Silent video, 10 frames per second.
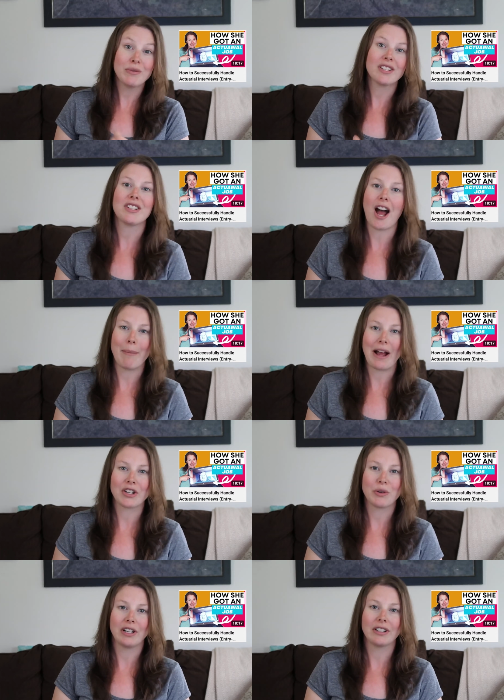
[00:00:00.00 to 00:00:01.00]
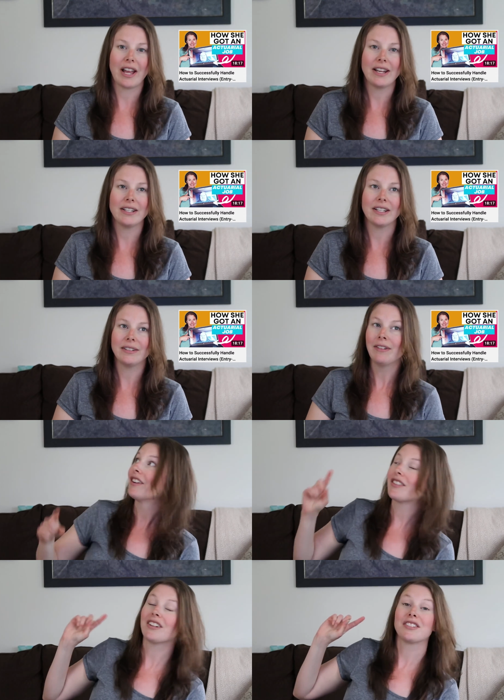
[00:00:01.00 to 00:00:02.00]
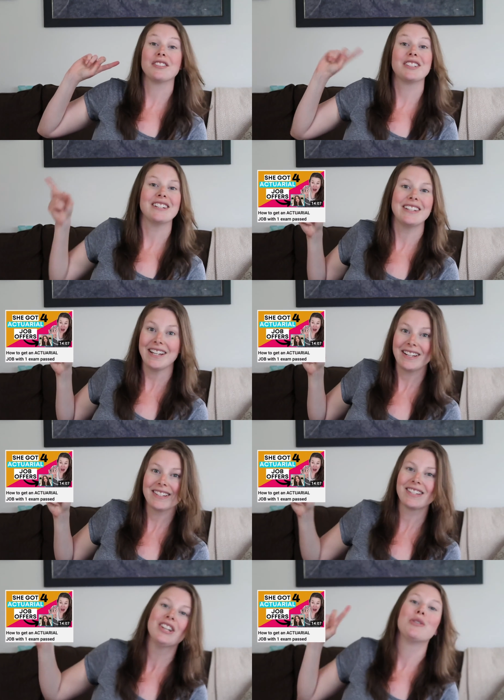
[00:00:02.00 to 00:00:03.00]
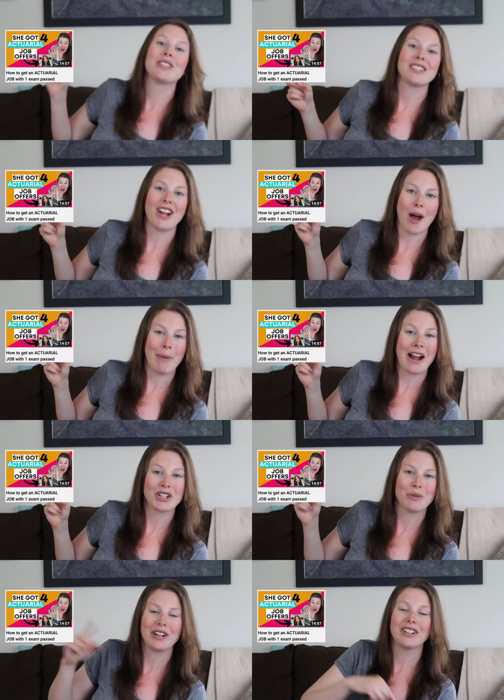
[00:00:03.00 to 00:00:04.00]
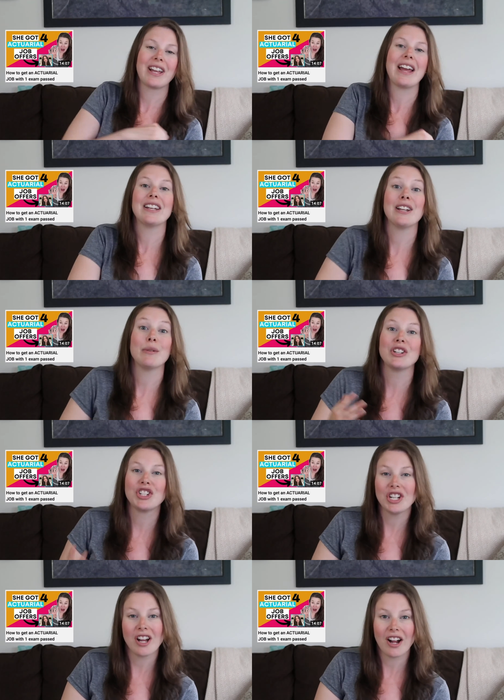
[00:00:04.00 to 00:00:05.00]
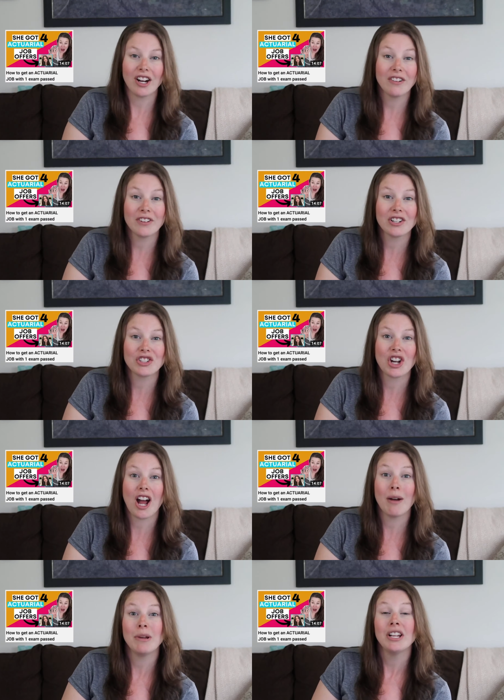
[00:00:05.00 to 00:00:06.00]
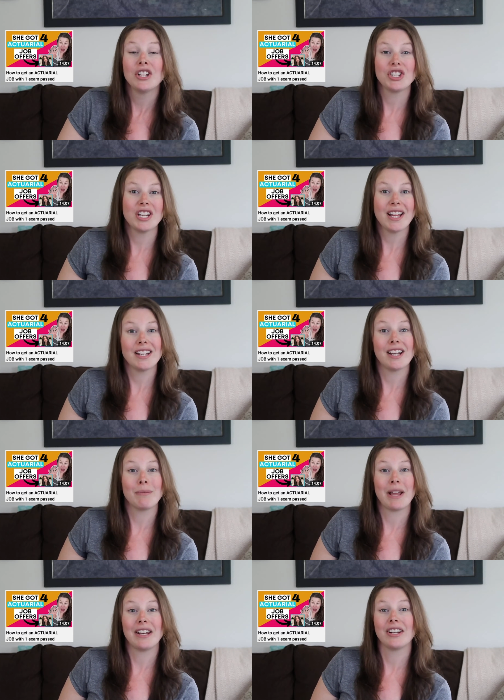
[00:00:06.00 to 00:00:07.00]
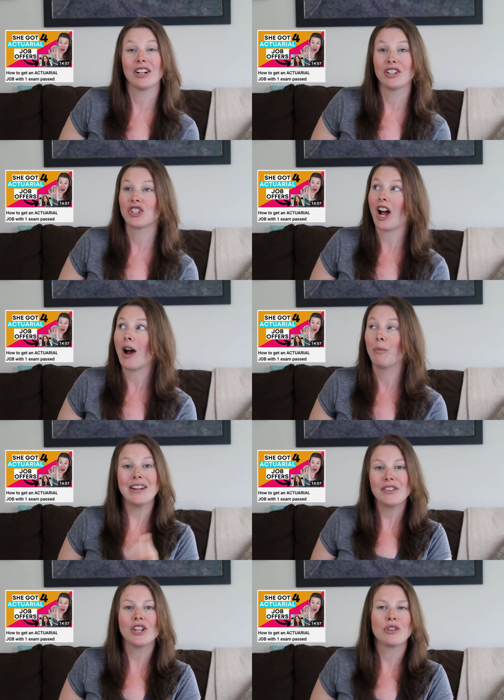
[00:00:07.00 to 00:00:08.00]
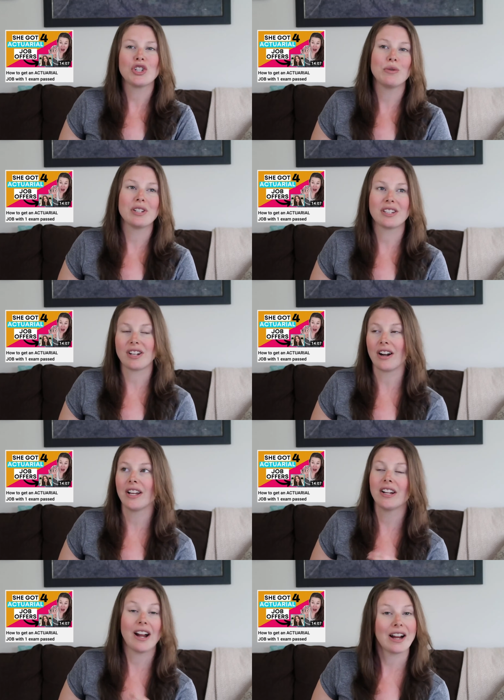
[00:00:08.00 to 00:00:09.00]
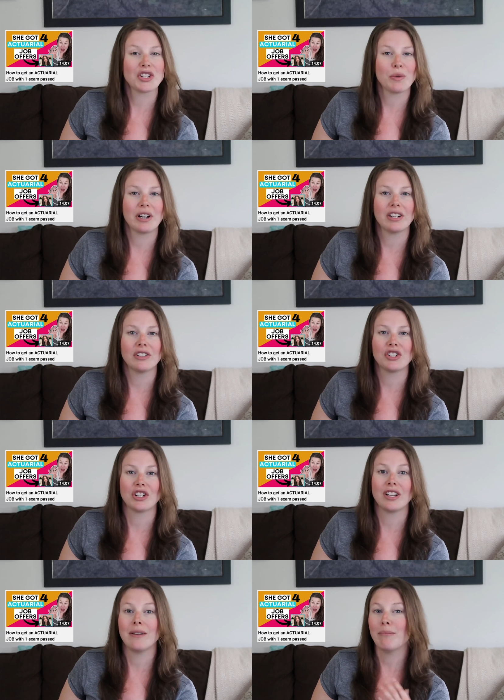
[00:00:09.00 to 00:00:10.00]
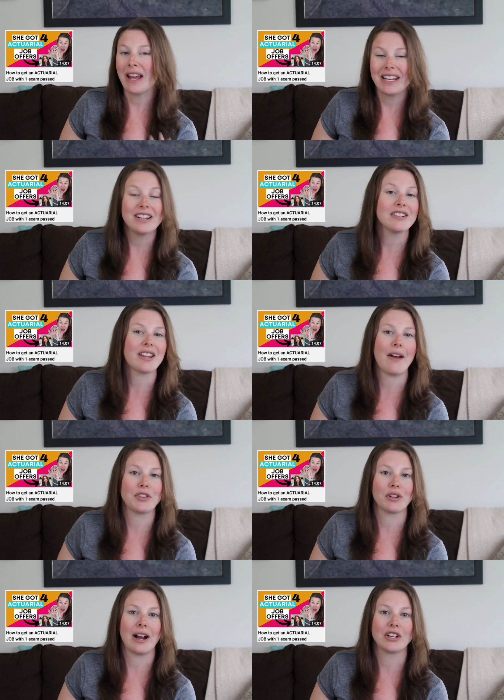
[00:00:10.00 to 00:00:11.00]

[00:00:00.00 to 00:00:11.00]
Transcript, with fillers: she was a top actuarial candidate. There's also Denise, who was a top actuarial candidate when she got her first job. She ended up getting her job even though she was starting her actuarial journey many years after